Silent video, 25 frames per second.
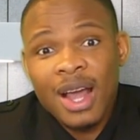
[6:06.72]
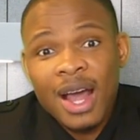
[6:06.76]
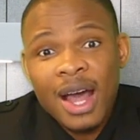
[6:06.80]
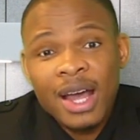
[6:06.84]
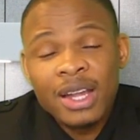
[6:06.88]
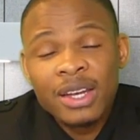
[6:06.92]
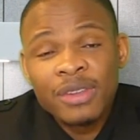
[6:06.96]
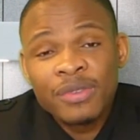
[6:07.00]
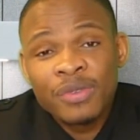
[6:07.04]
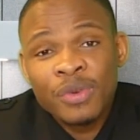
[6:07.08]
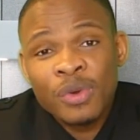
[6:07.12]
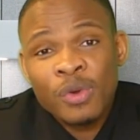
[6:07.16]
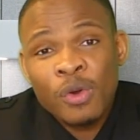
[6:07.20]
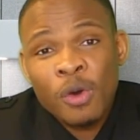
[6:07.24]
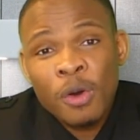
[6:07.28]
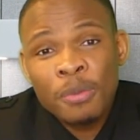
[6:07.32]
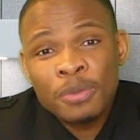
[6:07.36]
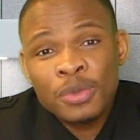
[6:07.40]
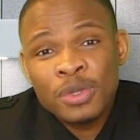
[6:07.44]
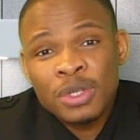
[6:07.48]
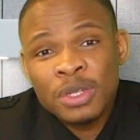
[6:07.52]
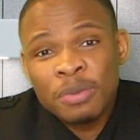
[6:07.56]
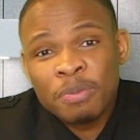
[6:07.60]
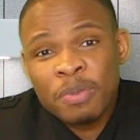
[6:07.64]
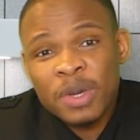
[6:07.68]
And if you come
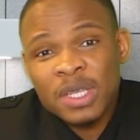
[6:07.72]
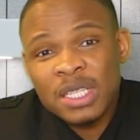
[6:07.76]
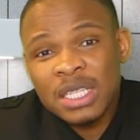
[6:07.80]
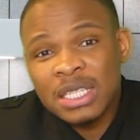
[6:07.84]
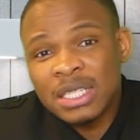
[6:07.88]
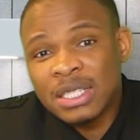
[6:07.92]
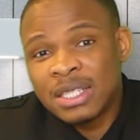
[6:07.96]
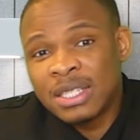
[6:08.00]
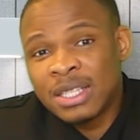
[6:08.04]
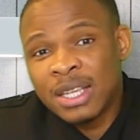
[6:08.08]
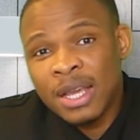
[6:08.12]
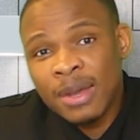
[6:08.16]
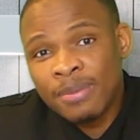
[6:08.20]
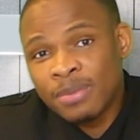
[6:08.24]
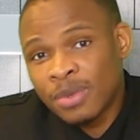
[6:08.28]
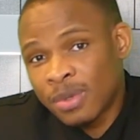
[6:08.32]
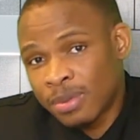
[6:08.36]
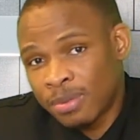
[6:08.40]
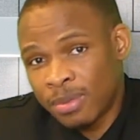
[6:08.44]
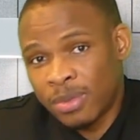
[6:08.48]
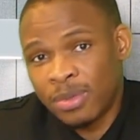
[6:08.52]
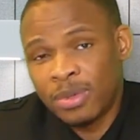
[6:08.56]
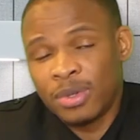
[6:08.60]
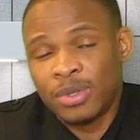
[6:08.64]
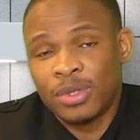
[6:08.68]
to the person's DM
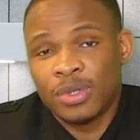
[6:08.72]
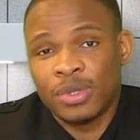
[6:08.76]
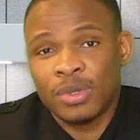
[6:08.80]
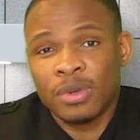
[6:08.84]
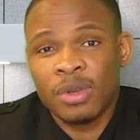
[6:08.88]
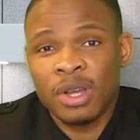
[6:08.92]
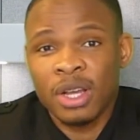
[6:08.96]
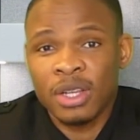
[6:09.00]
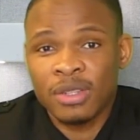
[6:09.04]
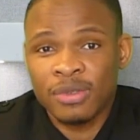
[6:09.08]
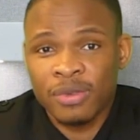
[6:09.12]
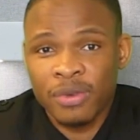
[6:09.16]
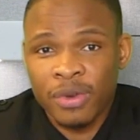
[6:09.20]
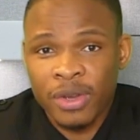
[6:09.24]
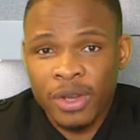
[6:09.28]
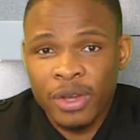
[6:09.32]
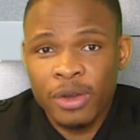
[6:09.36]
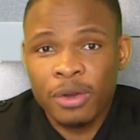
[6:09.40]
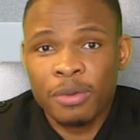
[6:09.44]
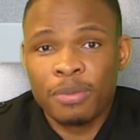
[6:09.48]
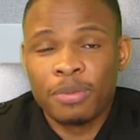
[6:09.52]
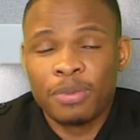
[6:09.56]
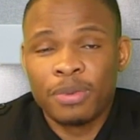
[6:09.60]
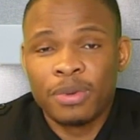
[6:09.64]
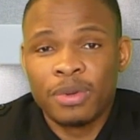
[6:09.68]
tomorrow to ask for
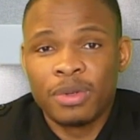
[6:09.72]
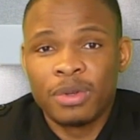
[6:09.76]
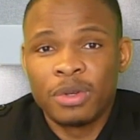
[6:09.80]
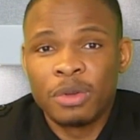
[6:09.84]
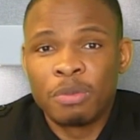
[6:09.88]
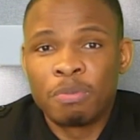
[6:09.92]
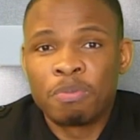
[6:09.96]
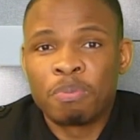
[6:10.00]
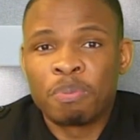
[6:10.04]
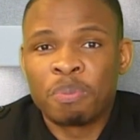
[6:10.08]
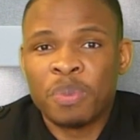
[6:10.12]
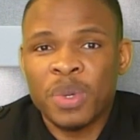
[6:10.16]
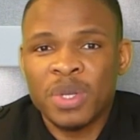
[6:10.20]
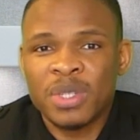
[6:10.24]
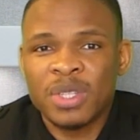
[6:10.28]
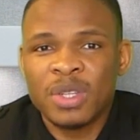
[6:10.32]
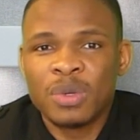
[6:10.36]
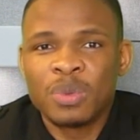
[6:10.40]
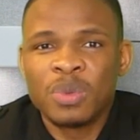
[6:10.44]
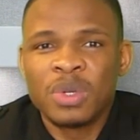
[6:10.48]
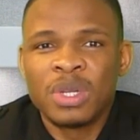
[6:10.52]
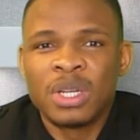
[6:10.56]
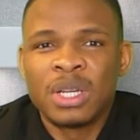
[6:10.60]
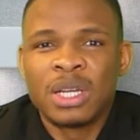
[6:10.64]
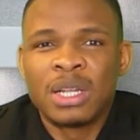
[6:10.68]
help, the
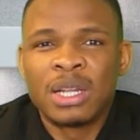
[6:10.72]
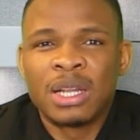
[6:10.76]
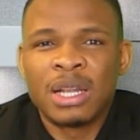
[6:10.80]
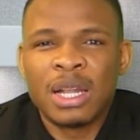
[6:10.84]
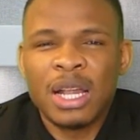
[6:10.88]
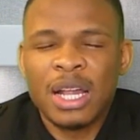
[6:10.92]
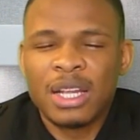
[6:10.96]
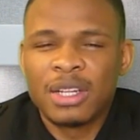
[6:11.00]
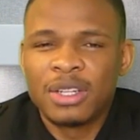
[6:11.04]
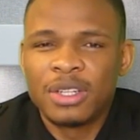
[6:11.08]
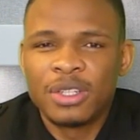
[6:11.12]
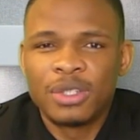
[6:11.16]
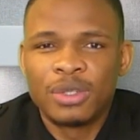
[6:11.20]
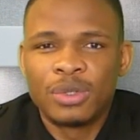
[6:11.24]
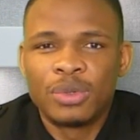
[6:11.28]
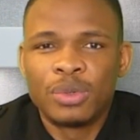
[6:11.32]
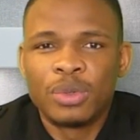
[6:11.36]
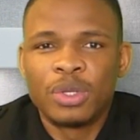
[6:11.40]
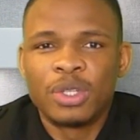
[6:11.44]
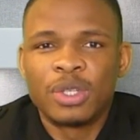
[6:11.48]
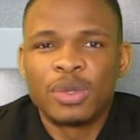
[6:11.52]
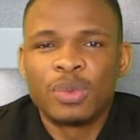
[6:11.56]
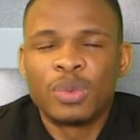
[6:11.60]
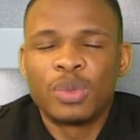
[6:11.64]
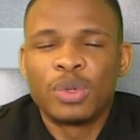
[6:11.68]
person will gladly do
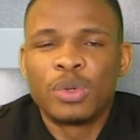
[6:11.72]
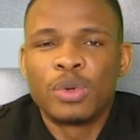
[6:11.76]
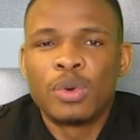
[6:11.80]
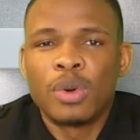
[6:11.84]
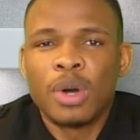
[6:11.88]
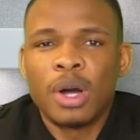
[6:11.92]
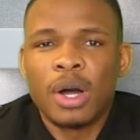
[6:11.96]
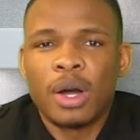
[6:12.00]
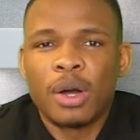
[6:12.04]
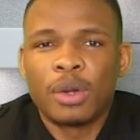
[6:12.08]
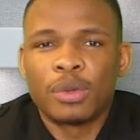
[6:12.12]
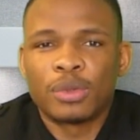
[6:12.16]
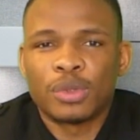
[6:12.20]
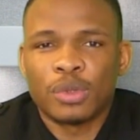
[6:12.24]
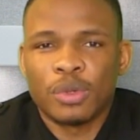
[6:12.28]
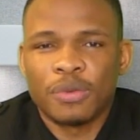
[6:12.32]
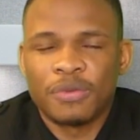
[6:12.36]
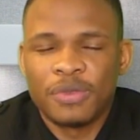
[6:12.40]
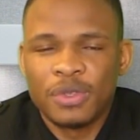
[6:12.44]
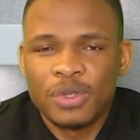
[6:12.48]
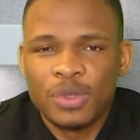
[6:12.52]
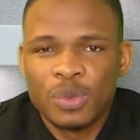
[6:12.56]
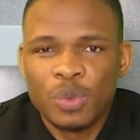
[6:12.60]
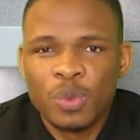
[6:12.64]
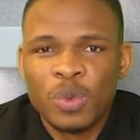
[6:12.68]
it. He will go out of
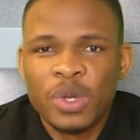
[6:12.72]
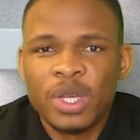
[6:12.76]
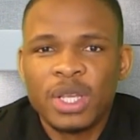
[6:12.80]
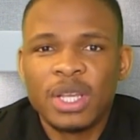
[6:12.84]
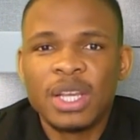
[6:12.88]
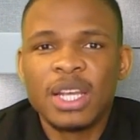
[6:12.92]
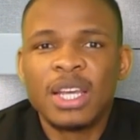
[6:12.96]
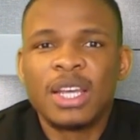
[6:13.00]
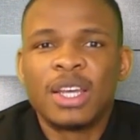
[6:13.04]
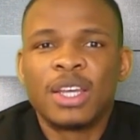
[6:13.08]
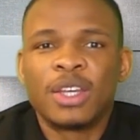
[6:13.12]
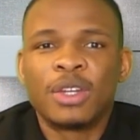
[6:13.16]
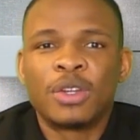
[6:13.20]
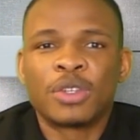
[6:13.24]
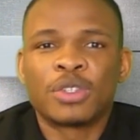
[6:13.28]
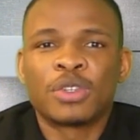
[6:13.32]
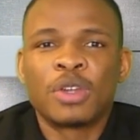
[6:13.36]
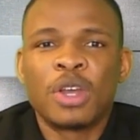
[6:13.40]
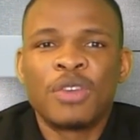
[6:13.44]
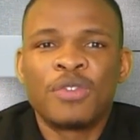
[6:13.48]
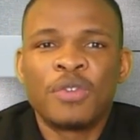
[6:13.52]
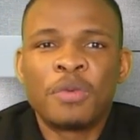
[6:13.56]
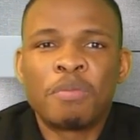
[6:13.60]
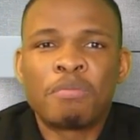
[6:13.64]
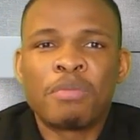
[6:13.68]
his way. He does
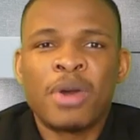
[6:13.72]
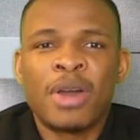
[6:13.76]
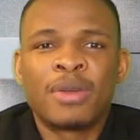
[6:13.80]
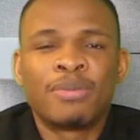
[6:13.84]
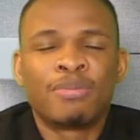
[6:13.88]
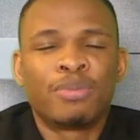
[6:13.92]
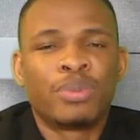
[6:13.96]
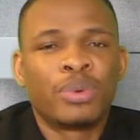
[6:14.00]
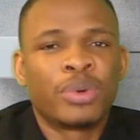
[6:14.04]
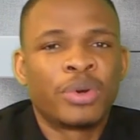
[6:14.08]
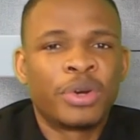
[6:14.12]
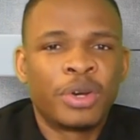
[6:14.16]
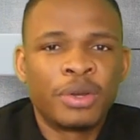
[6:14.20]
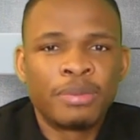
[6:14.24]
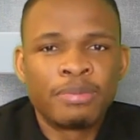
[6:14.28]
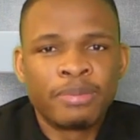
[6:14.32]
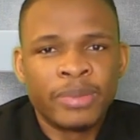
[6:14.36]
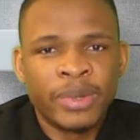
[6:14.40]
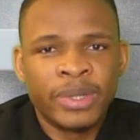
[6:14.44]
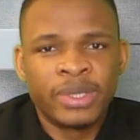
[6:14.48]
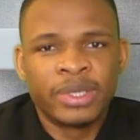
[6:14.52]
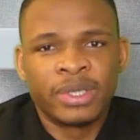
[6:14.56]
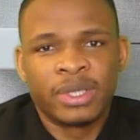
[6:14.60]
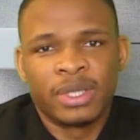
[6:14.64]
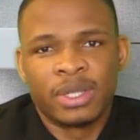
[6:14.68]
not even mind borrowing
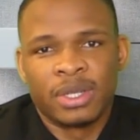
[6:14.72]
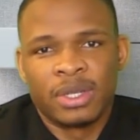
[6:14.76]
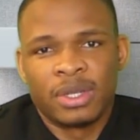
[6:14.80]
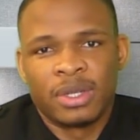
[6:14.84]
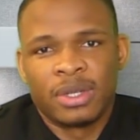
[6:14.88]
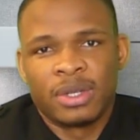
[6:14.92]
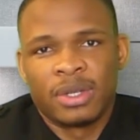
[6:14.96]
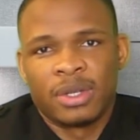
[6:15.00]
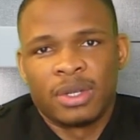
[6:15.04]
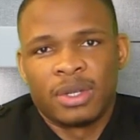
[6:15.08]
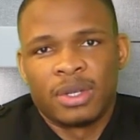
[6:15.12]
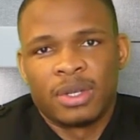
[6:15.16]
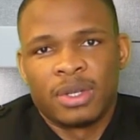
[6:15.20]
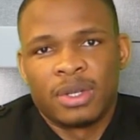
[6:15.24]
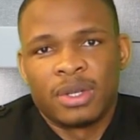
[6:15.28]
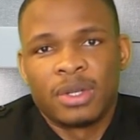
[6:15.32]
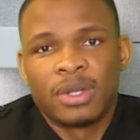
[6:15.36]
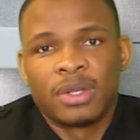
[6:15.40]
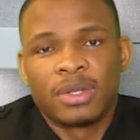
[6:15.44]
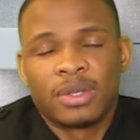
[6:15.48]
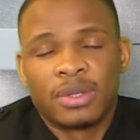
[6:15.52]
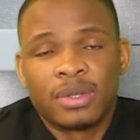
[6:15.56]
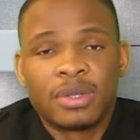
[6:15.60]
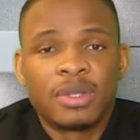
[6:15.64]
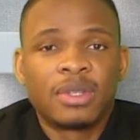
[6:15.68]
money
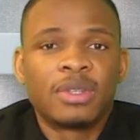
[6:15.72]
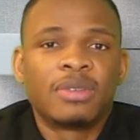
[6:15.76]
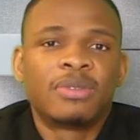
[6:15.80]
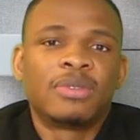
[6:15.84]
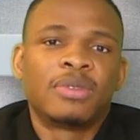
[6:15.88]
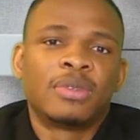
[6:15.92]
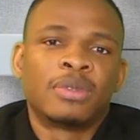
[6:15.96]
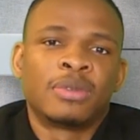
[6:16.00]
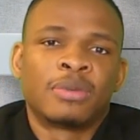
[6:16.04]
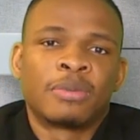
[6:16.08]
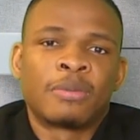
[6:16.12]
to give you.